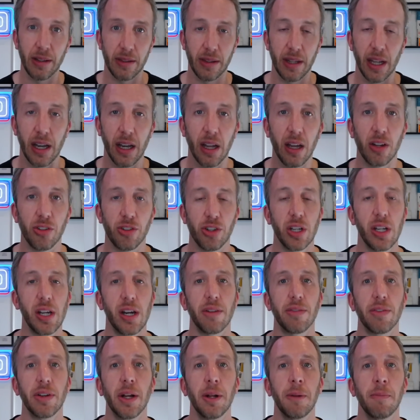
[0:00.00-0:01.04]
they're large
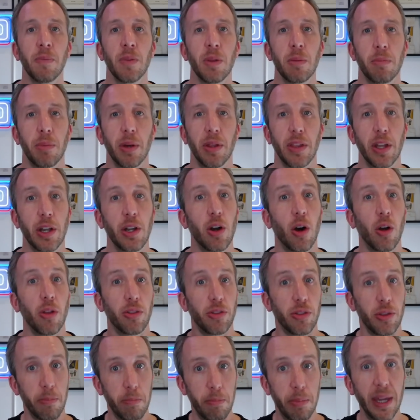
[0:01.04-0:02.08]
enough, but they're
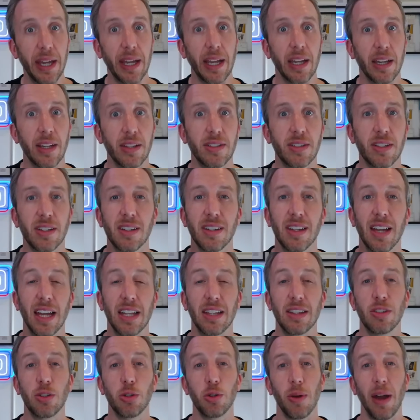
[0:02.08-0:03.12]
not the biggest.
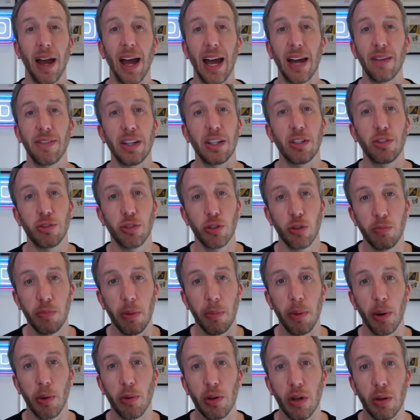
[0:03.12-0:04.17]
And to have a Super
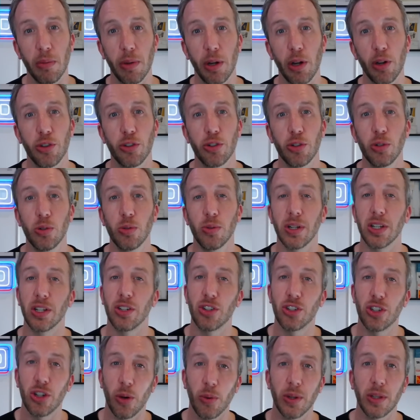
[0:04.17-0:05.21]
Bowl commercial is
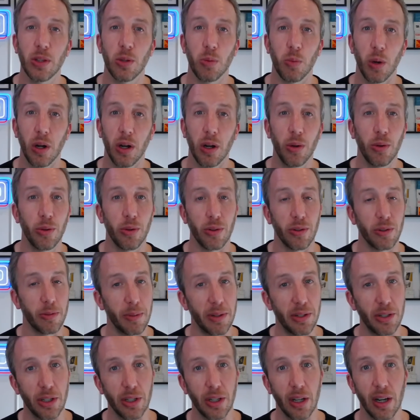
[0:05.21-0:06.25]
showing the world, or
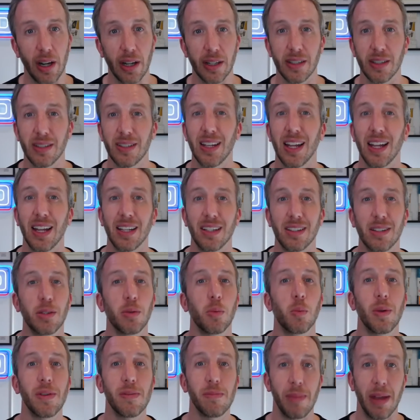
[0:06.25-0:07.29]
especially the United States,
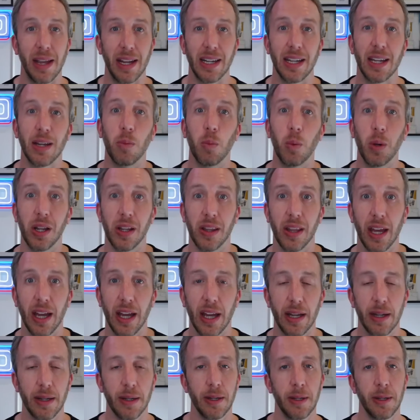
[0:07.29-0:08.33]
we've made it, we're
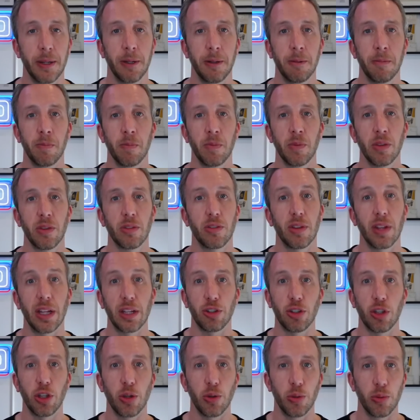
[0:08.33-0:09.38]
there. So that's
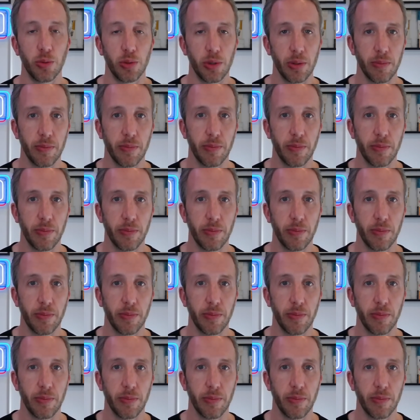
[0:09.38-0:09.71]
huge.